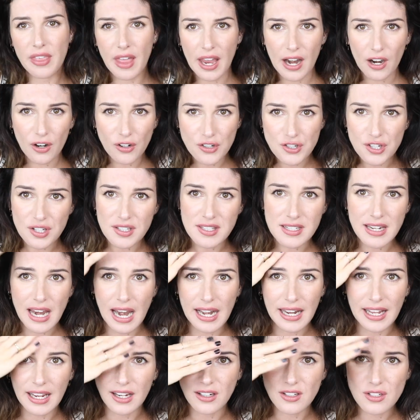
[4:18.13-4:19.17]
They are just
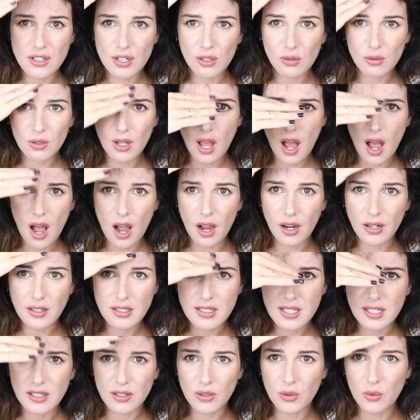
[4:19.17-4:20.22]
getting too long
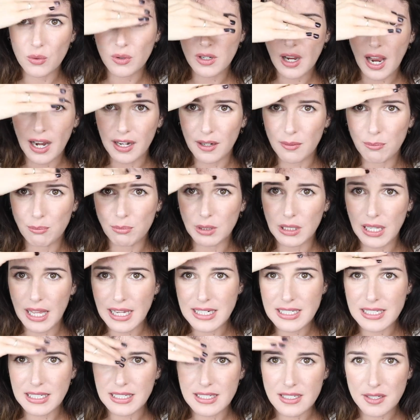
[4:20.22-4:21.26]
to kind of
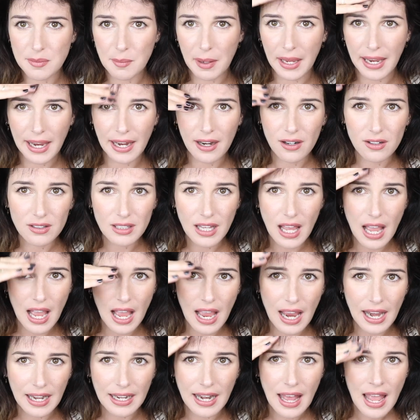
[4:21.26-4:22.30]
blend into my
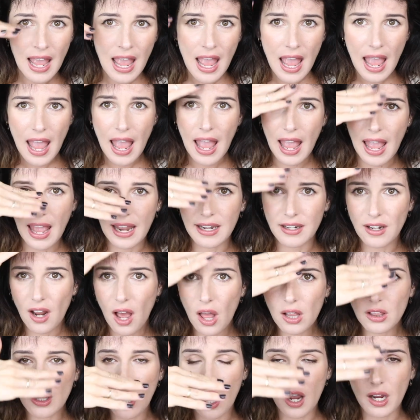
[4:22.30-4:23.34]
hairline and
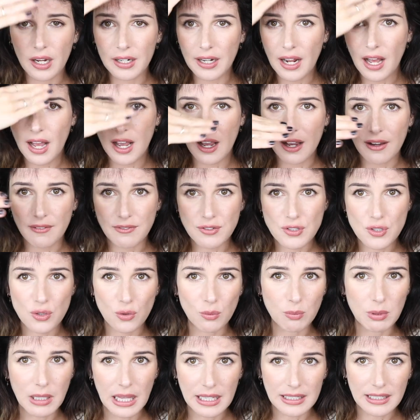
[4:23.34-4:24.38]
not long enough
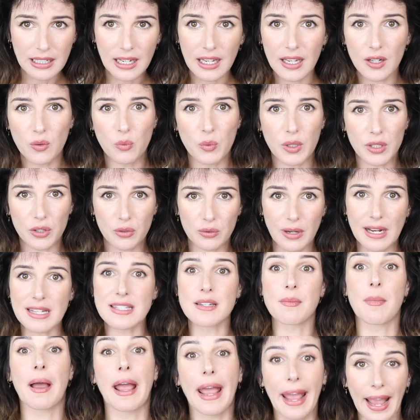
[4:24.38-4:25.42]
to blend in with the
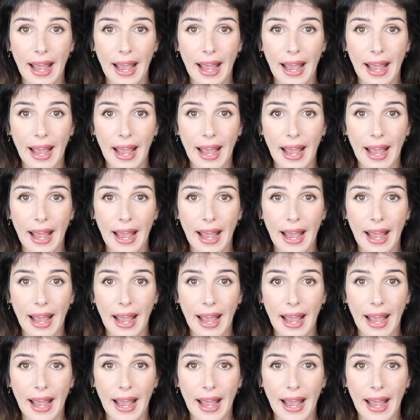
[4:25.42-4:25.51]
rest of my